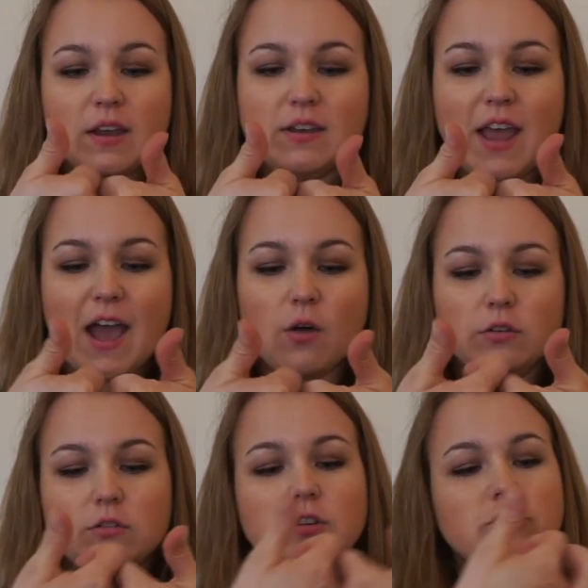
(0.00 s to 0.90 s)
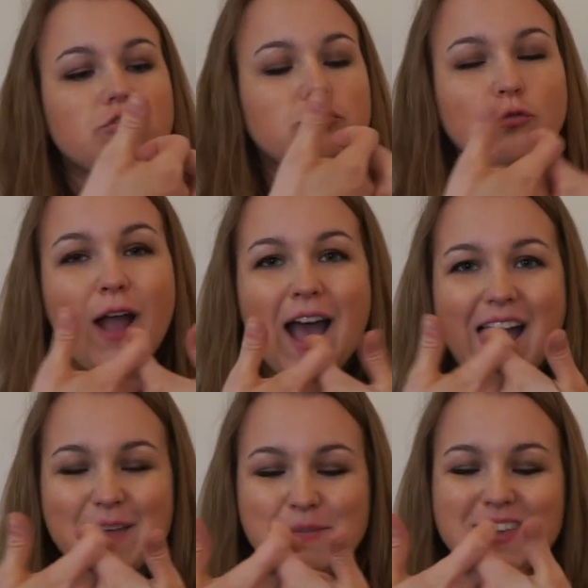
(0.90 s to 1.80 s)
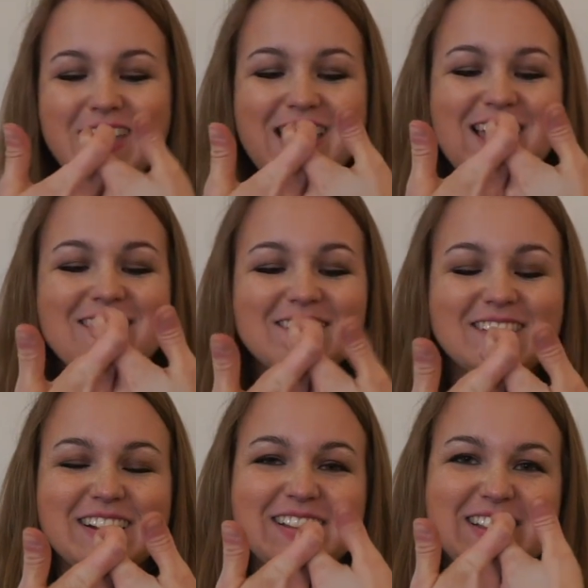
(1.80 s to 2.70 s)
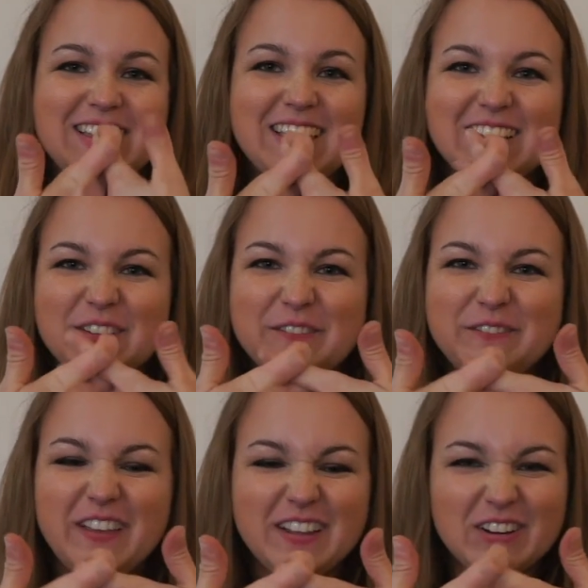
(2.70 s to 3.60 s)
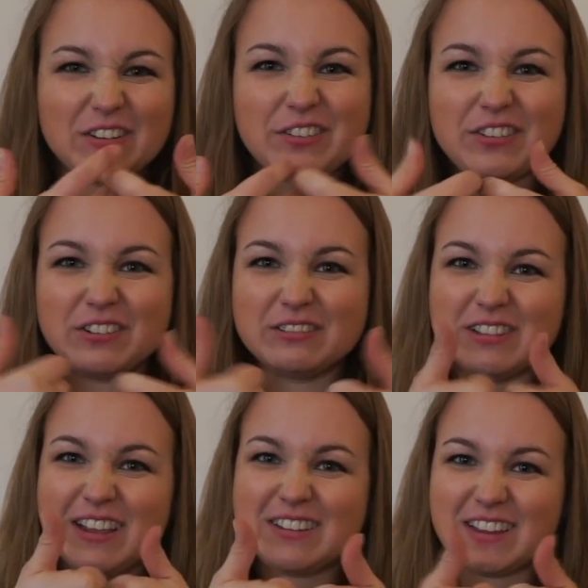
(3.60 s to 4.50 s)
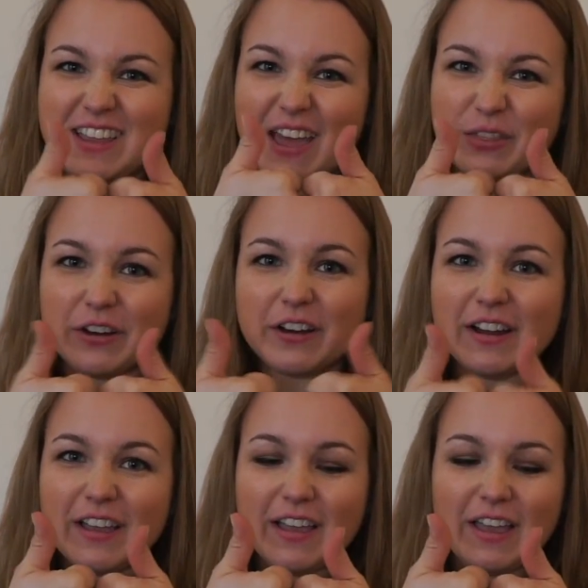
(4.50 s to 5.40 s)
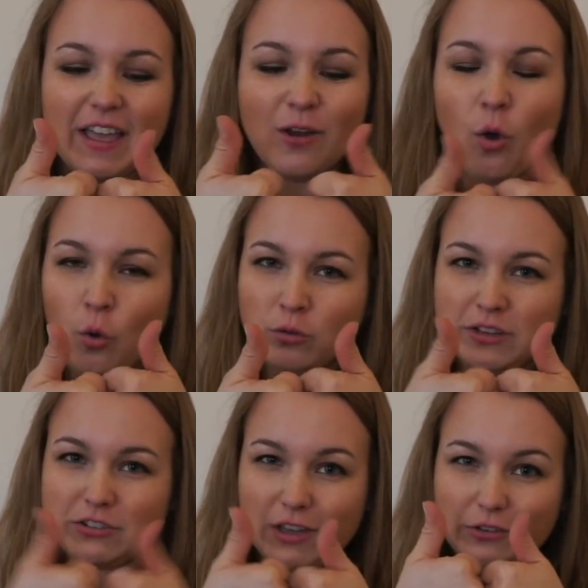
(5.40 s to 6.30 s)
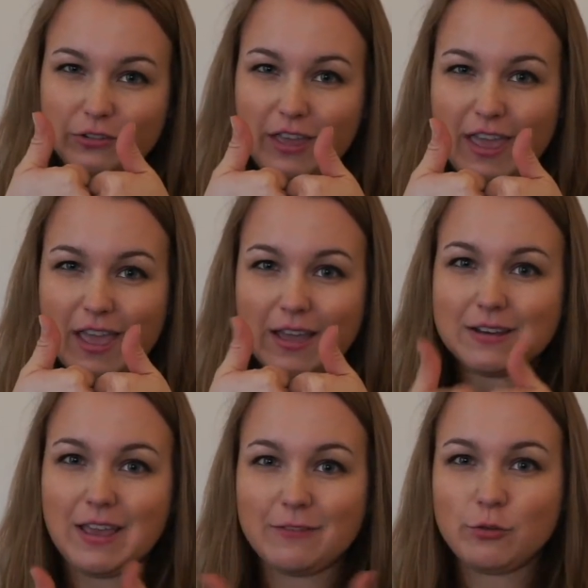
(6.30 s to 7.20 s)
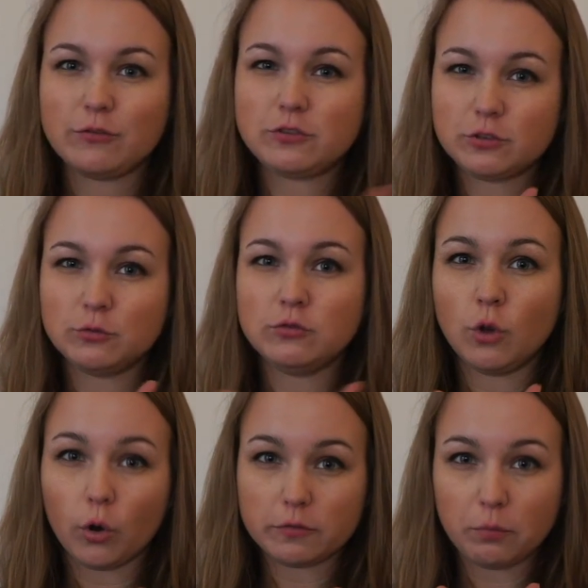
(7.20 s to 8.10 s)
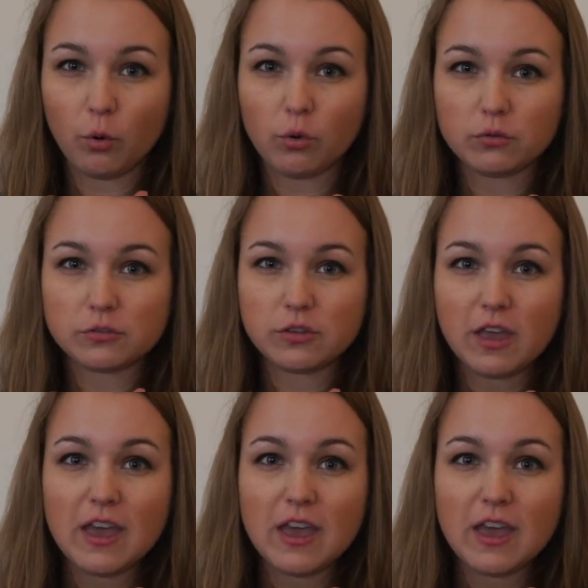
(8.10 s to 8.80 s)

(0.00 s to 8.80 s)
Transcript: Now, you can try, but you can't really get your fingers to link together and hold each other's hand if you have 2 North Poles.